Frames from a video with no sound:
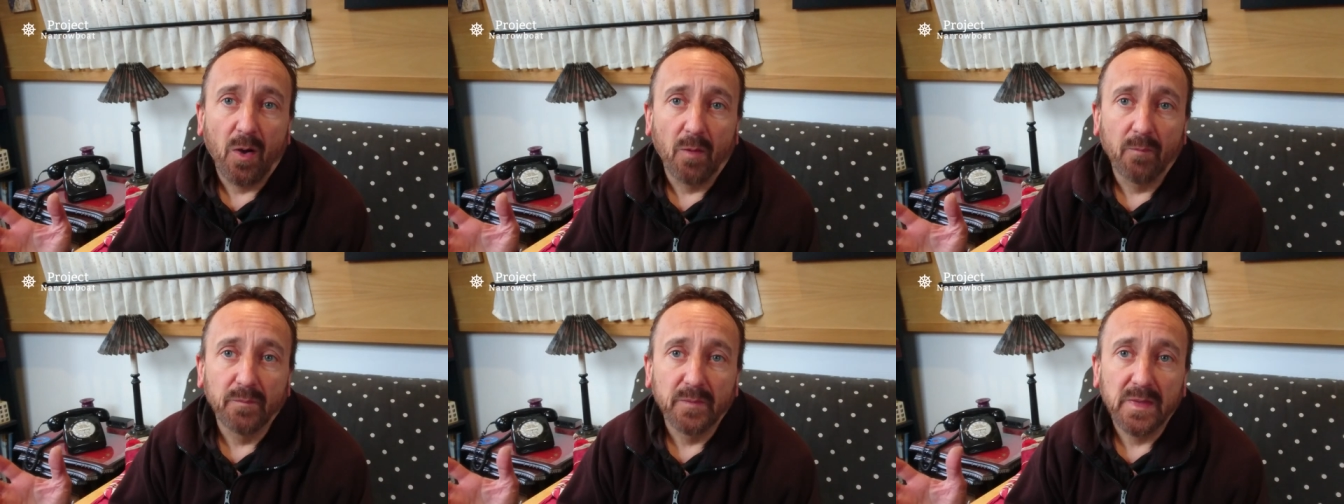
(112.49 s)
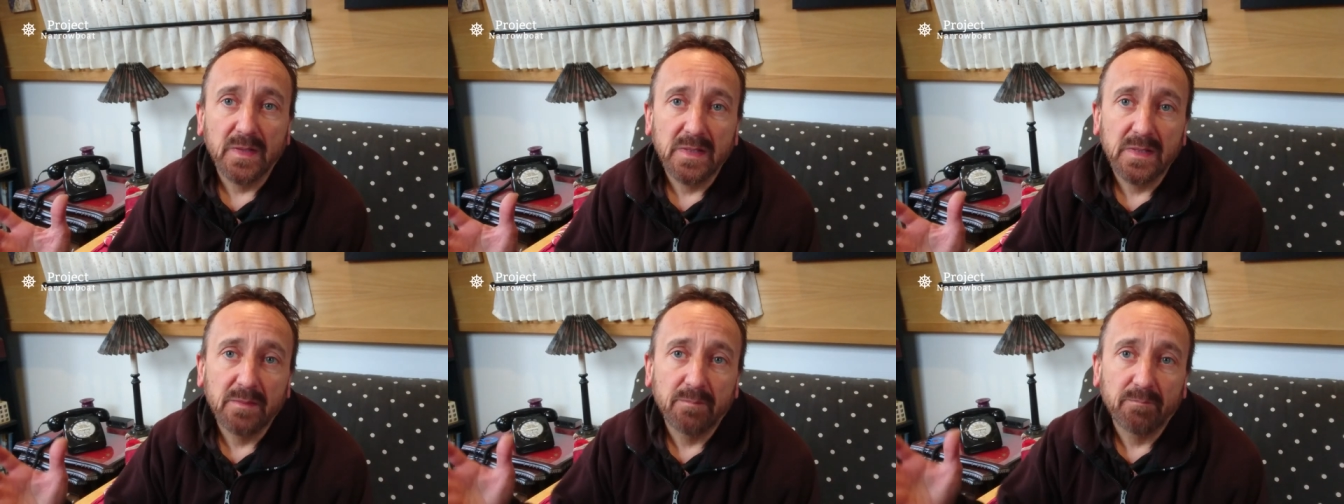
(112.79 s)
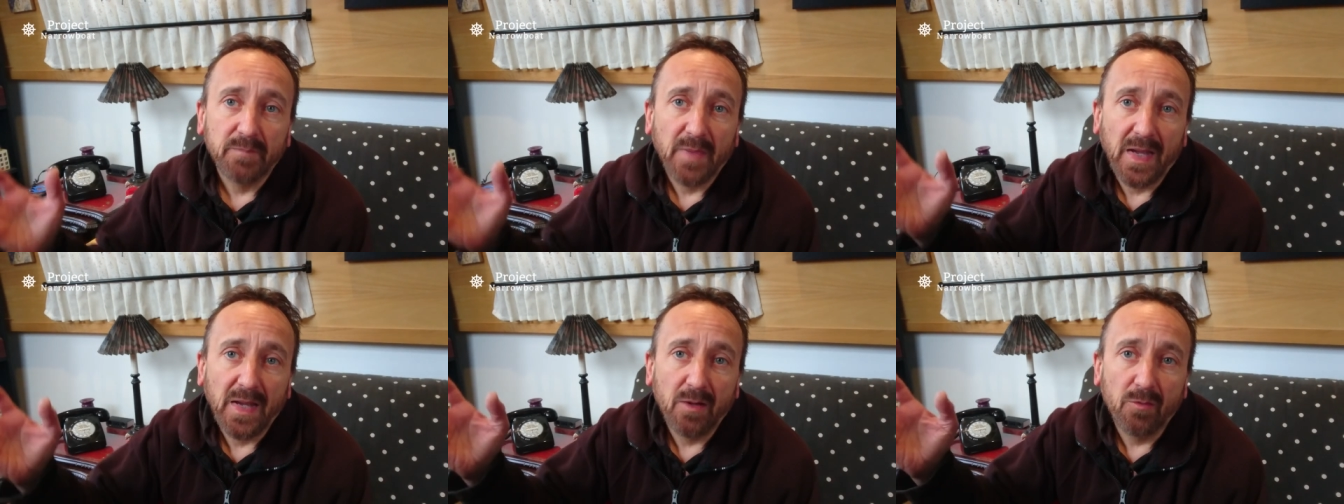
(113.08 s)
on the
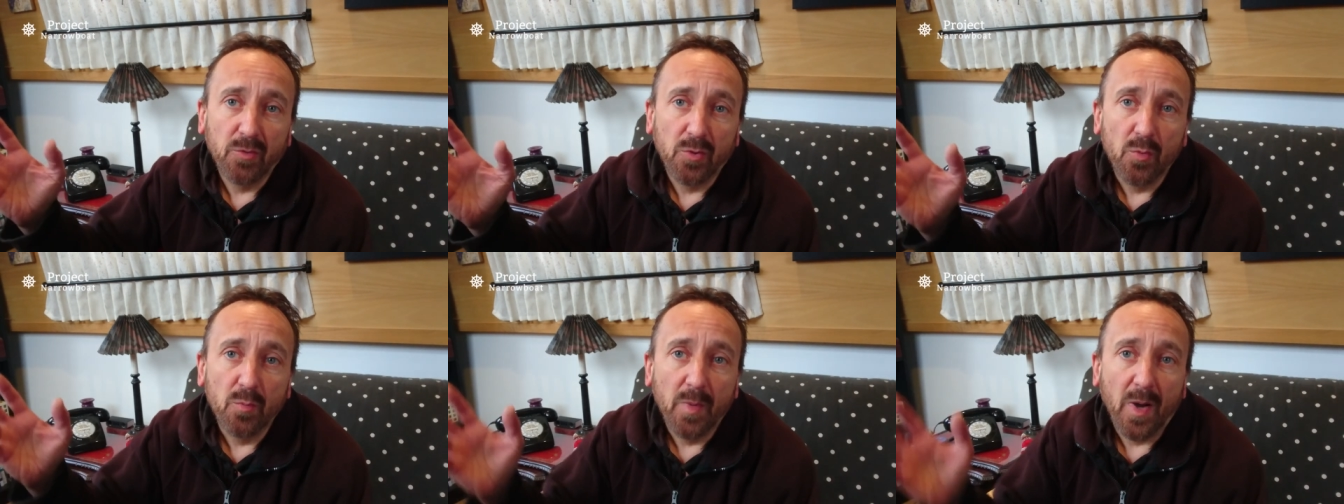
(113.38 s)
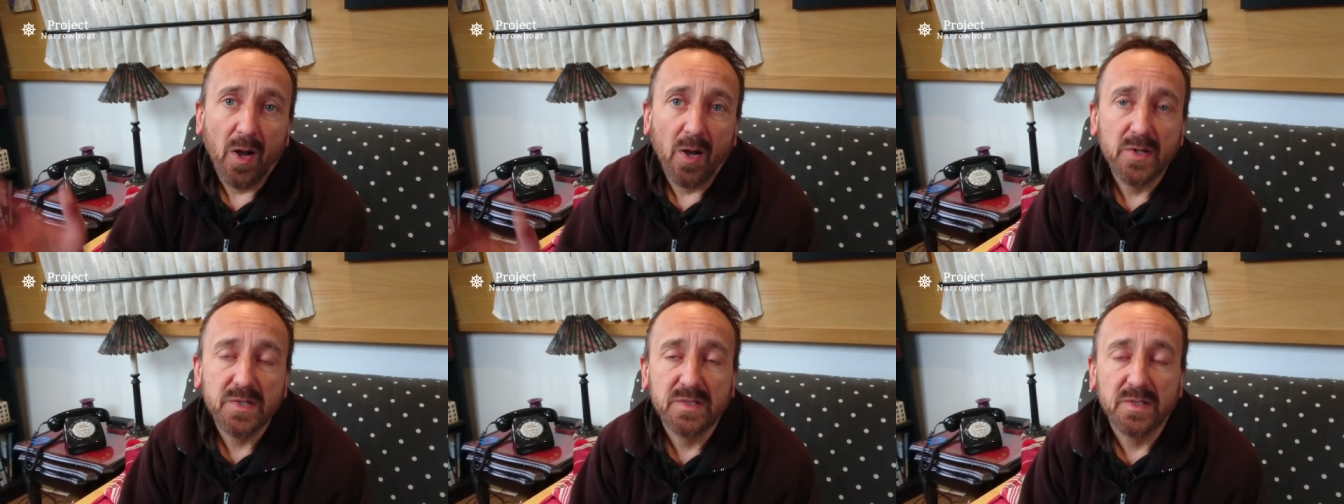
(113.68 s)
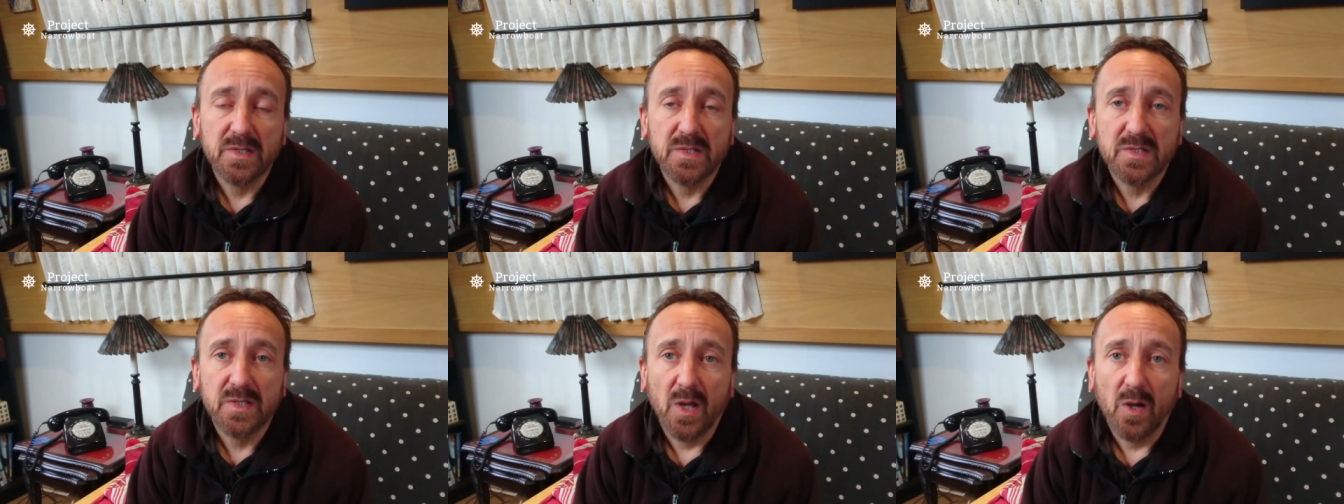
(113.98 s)
aerial
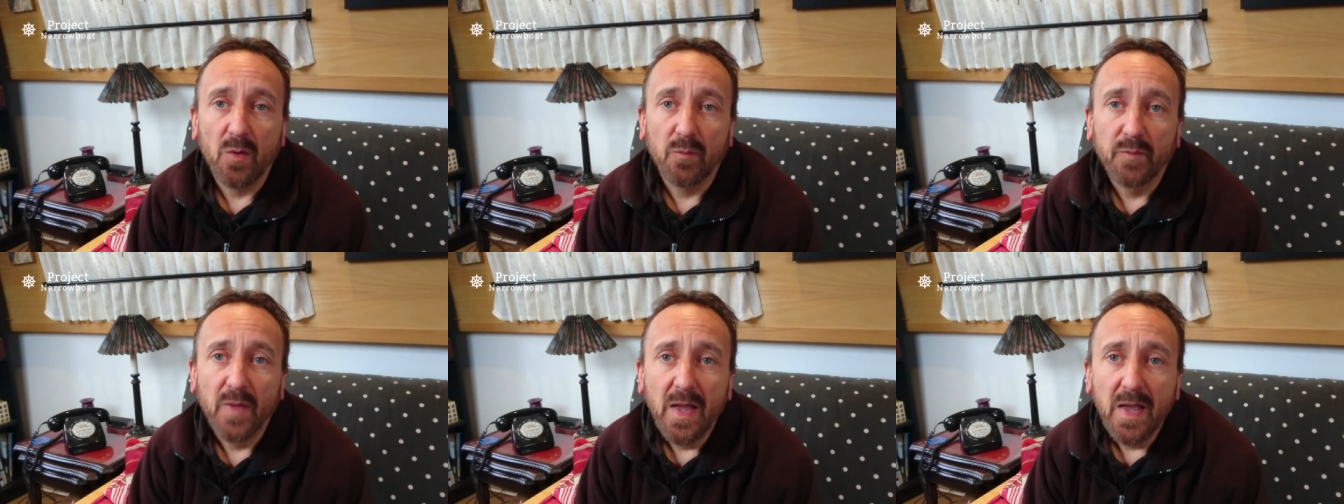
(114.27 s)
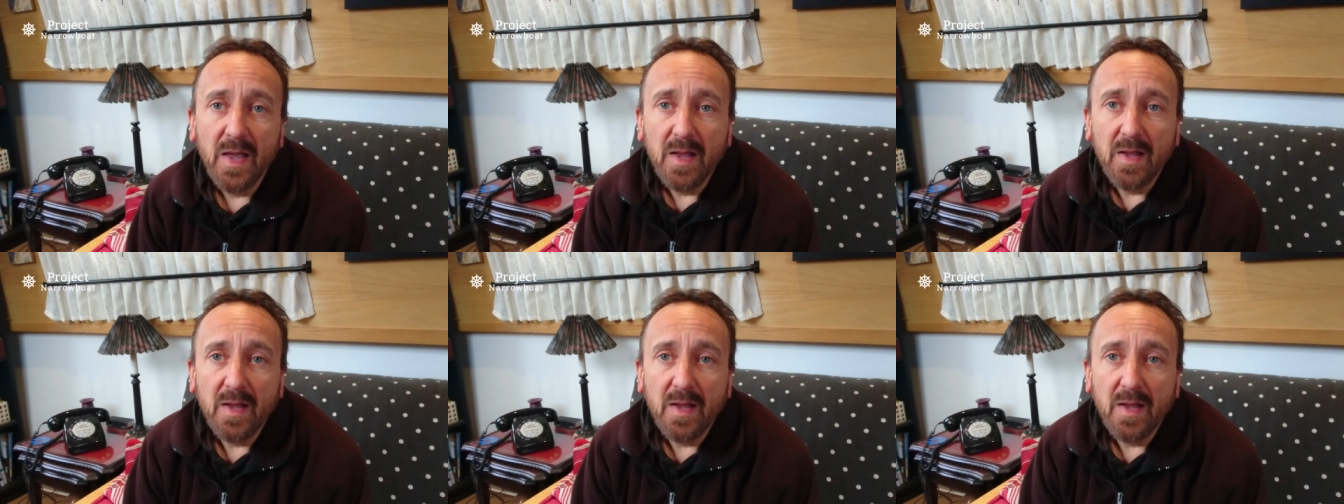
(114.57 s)
mast itself